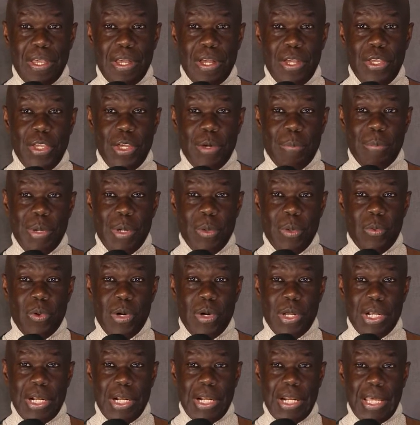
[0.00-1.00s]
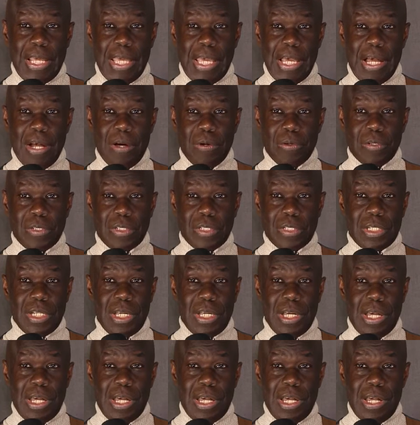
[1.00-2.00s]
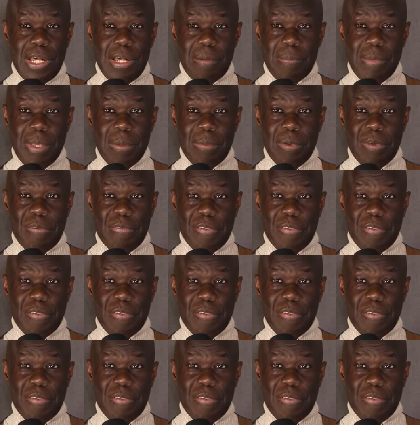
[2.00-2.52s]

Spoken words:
you may want to lay out maybe